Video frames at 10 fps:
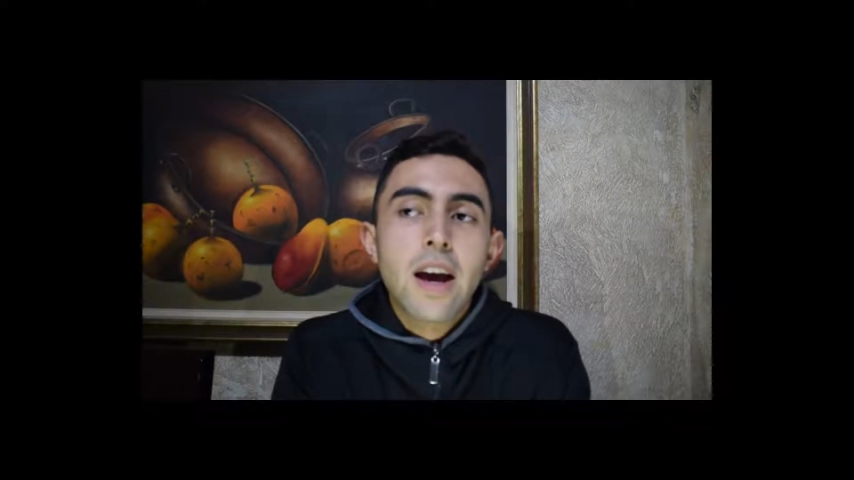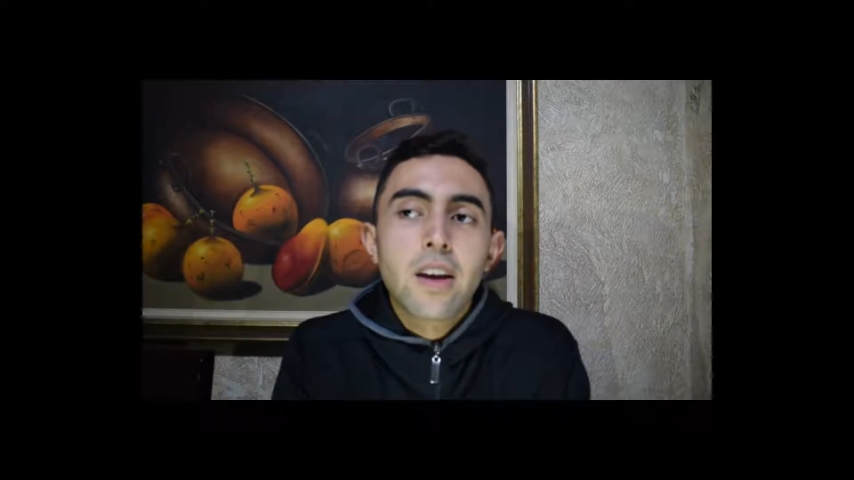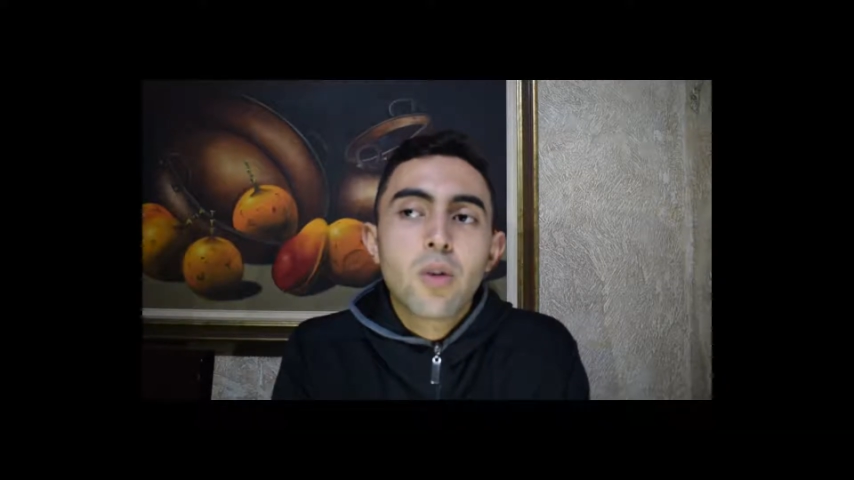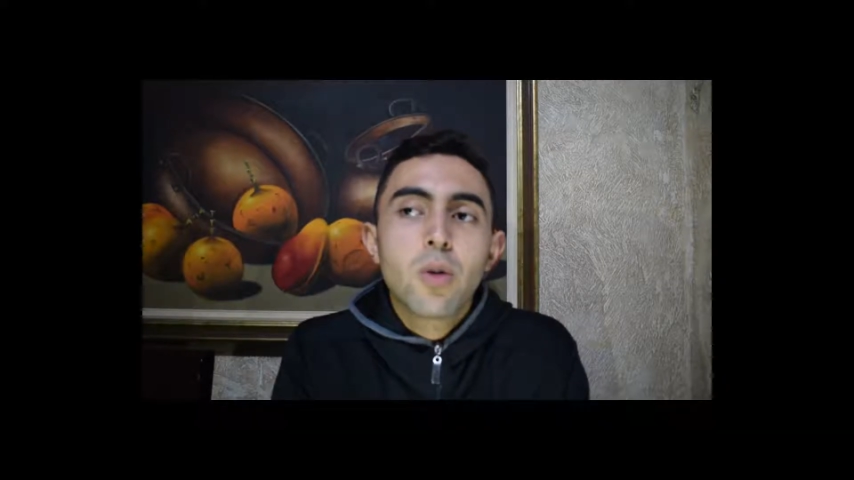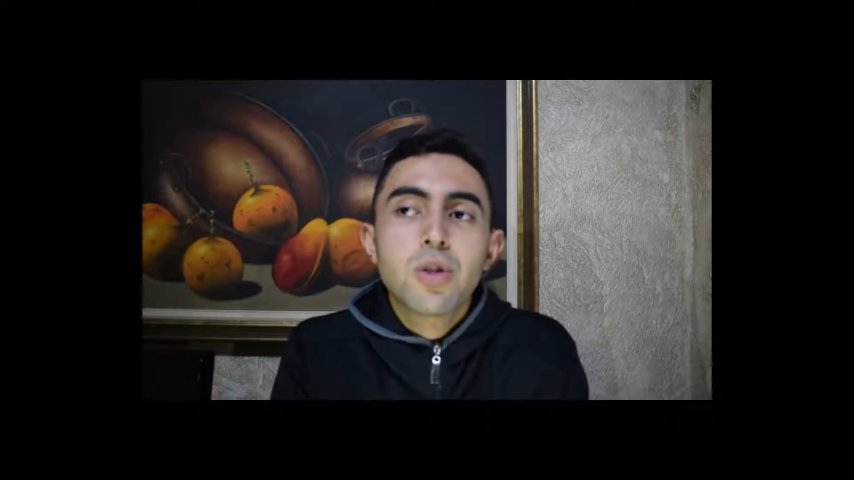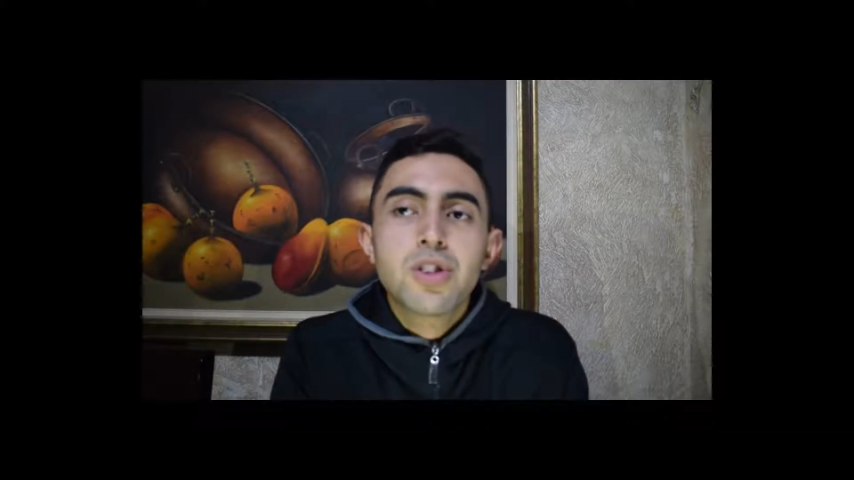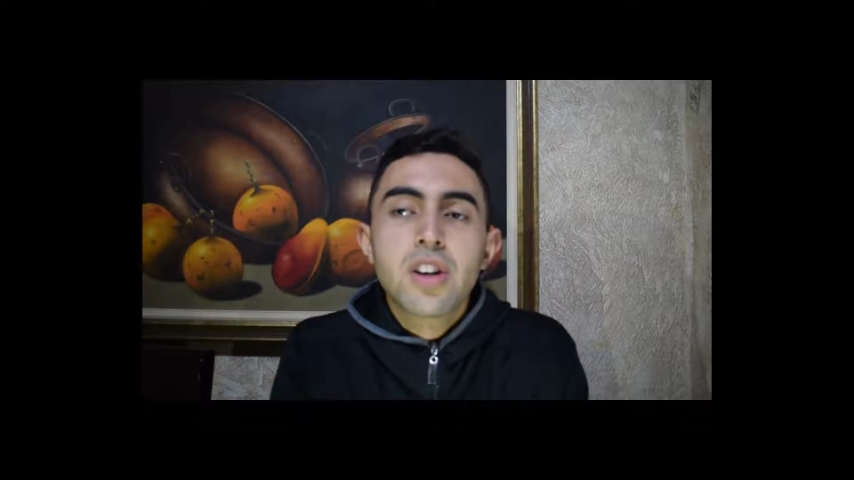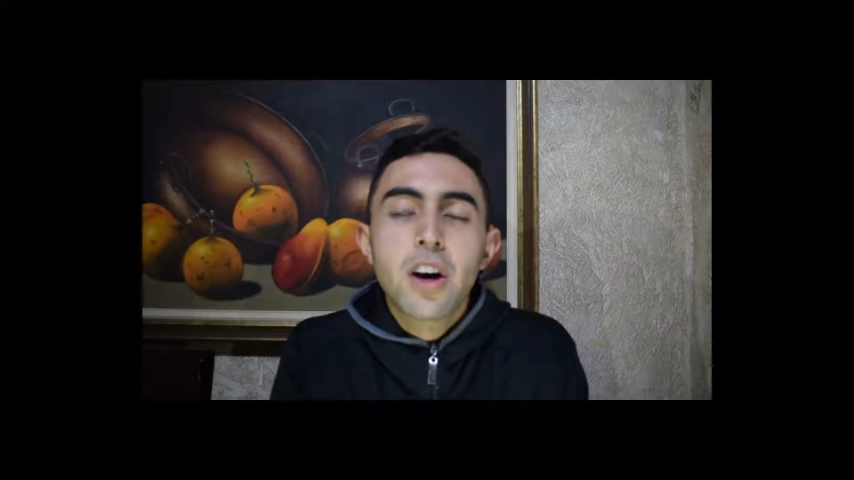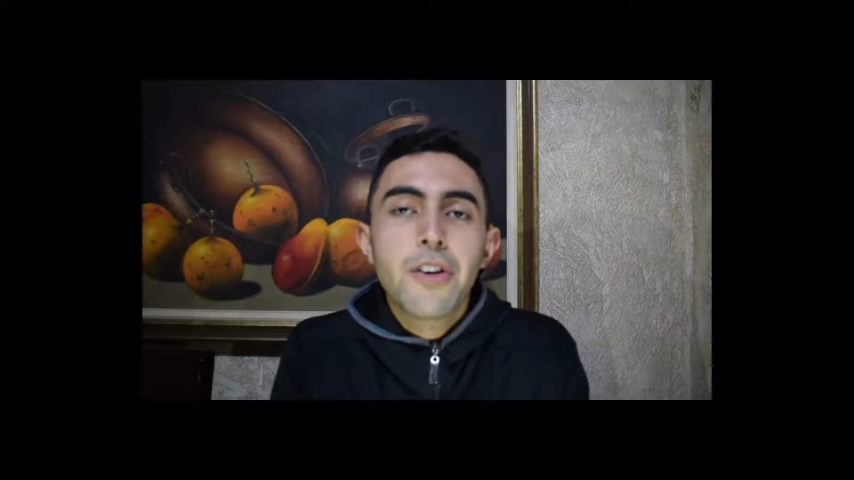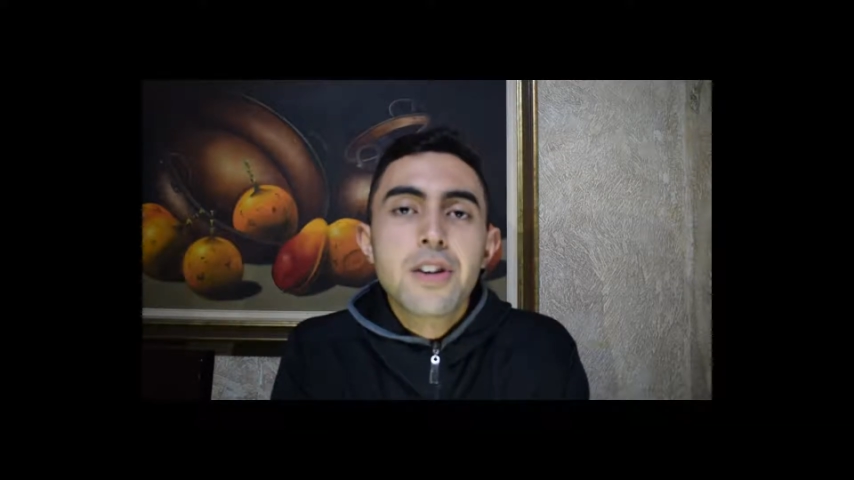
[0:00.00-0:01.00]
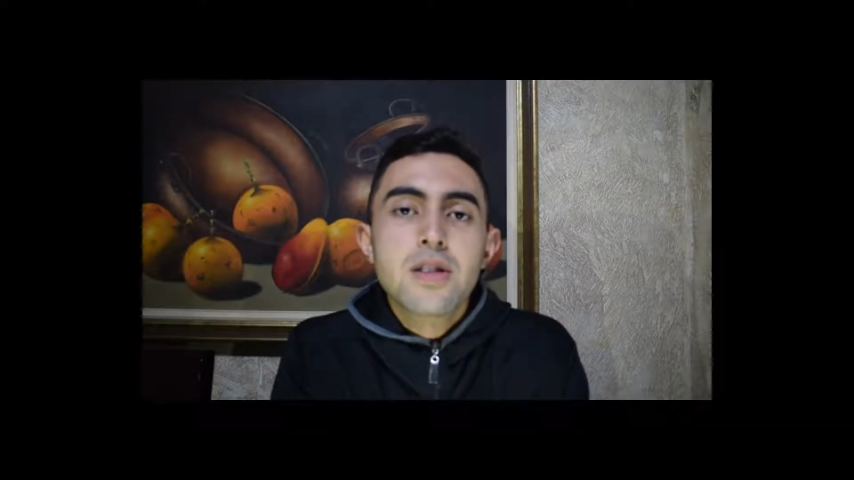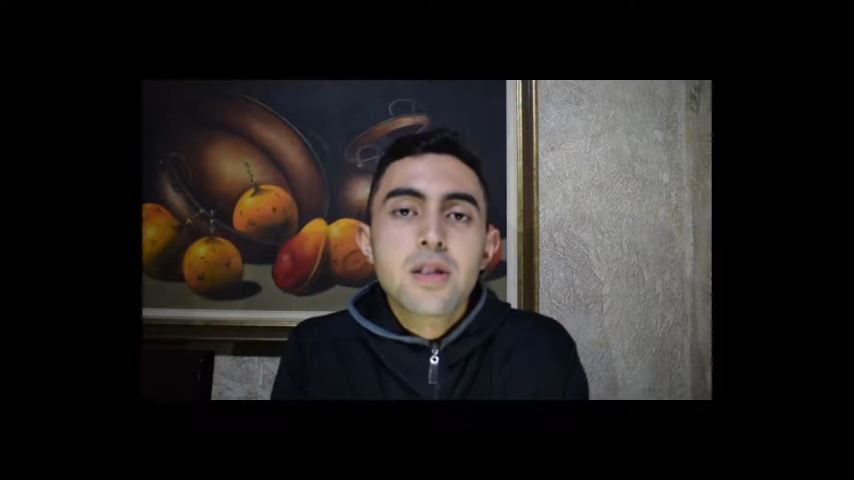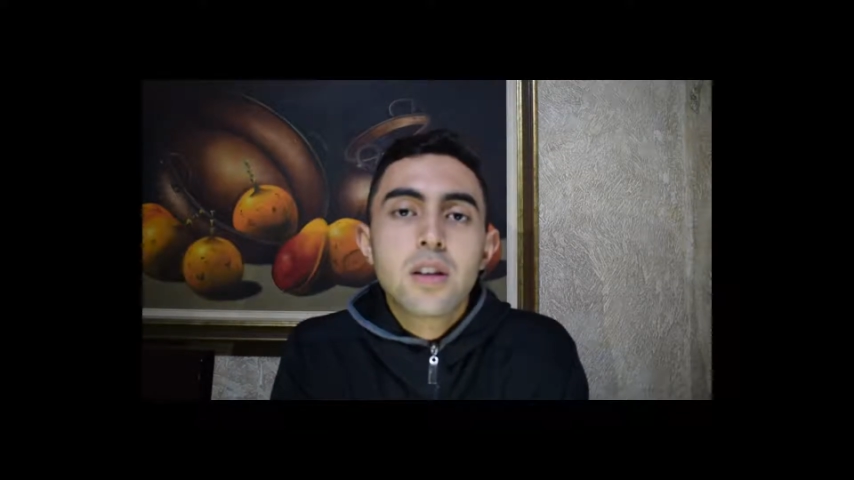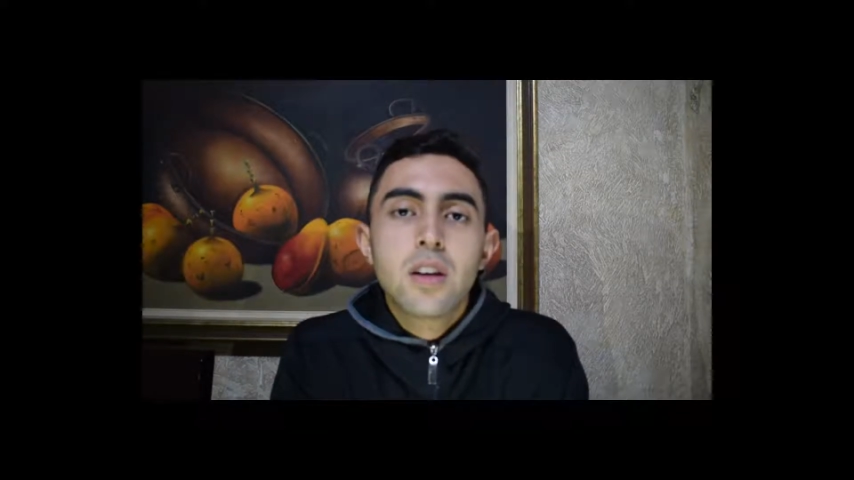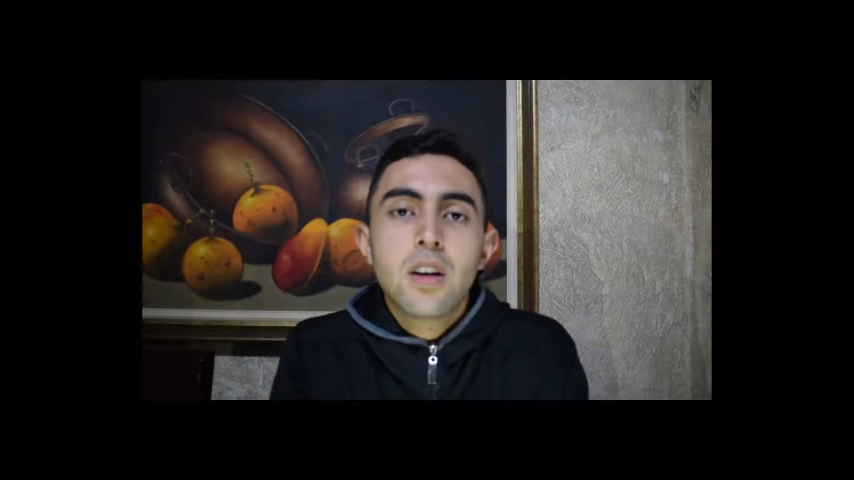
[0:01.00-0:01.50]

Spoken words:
he does not count with the